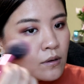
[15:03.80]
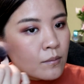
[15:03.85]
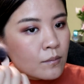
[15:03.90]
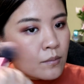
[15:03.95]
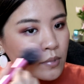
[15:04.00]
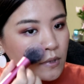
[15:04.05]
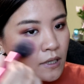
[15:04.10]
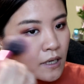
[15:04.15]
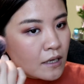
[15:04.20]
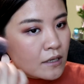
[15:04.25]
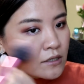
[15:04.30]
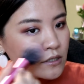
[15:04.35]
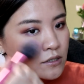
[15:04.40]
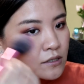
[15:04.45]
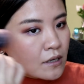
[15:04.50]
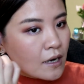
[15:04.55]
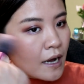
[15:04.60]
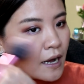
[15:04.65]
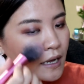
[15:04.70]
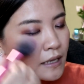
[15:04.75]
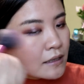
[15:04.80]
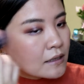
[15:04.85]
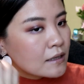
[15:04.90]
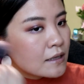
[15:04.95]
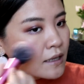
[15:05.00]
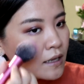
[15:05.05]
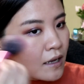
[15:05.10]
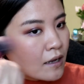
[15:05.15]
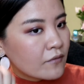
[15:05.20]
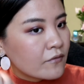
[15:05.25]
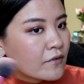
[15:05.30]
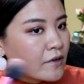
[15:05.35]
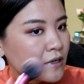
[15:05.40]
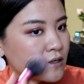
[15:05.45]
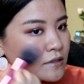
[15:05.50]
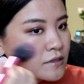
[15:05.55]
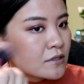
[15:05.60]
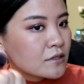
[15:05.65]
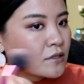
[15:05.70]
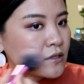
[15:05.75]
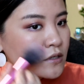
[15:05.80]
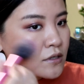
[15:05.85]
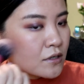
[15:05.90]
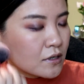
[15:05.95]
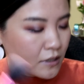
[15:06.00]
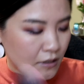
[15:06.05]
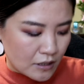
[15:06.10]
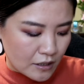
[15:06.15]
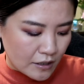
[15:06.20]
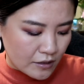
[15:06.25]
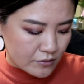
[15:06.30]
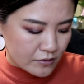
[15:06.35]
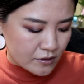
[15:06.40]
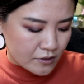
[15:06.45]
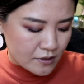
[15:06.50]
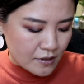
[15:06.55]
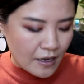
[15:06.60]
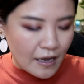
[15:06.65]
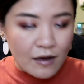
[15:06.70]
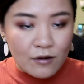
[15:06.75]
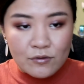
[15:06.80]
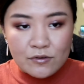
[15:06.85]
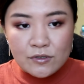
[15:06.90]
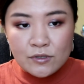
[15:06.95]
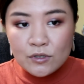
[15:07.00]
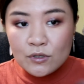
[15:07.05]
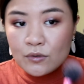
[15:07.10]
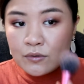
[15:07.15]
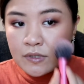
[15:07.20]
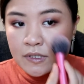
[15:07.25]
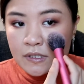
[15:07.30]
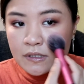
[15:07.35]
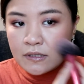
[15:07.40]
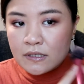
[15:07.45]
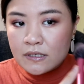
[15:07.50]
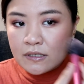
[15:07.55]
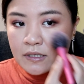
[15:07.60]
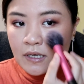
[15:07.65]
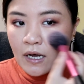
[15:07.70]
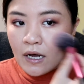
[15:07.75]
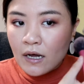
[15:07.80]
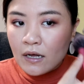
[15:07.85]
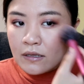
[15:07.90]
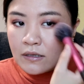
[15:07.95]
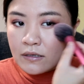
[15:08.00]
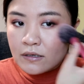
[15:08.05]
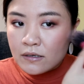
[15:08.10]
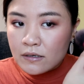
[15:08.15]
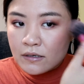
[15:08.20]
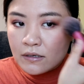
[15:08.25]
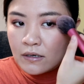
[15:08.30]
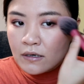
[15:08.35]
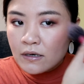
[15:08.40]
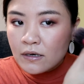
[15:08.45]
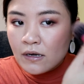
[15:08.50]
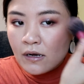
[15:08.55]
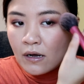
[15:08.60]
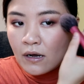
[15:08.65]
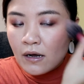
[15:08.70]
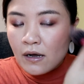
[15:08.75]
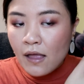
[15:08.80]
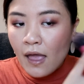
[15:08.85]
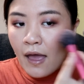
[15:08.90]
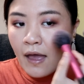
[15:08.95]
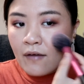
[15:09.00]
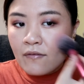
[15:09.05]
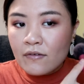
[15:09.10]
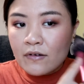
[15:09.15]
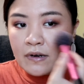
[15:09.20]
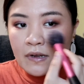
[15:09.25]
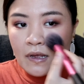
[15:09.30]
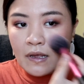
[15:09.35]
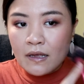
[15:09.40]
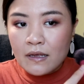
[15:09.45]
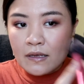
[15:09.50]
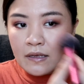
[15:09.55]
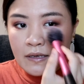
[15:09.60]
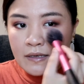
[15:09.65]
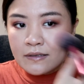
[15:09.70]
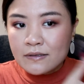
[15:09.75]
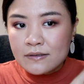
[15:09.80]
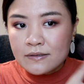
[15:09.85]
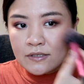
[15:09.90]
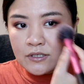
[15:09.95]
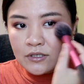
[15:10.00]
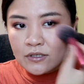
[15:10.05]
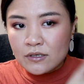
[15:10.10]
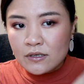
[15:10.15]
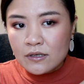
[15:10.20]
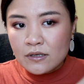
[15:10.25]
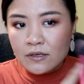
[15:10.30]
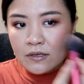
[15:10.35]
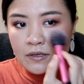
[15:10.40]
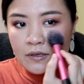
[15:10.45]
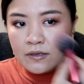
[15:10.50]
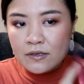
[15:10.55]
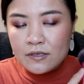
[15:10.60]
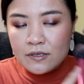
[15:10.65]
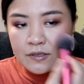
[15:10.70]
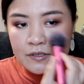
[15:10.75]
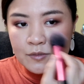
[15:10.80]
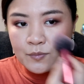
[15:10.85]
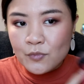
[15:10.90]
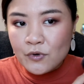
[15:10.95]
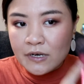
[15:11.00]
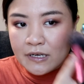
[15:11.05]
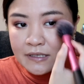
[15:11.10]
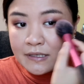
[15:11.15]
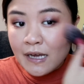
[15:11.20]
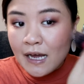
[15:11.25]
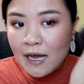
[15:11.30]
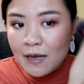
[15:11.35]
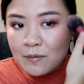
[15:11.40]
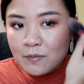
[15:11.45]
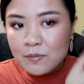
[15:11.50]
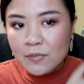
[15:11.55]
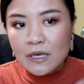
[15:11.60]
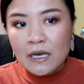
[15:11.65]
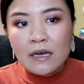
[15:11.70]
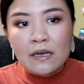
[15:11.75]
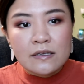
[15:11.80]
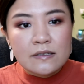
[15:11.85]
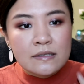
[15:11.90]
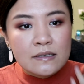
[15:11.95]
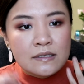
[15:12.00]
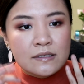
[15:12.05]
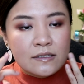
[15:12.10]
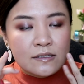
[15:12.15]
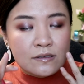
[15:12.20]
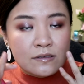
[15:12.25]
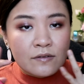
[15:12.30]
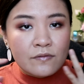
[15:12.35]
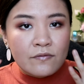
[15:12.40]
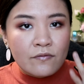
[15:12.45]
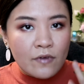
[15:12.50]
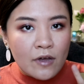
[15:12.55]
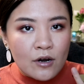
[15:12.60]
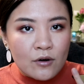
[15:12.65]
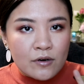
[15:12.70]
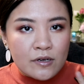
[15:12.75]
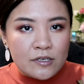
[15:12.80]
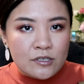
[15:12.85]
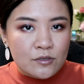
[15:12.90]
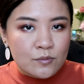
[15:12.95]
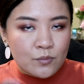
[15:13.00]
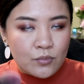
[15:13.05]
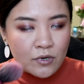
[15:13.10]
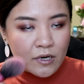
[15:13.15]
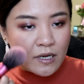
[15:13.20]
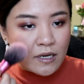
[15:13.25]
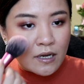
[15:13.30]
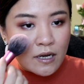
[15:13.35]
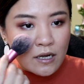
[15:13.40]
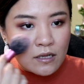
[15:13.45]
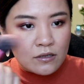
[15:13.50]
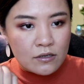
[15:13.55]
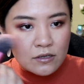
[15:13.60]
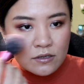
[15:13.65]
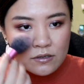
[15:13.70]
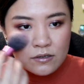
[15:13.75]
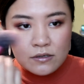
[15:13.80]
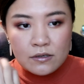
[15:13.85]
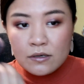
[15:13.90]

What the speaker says: blush. I love it a lot. I was using this color every day into springtime because this is a very spring color.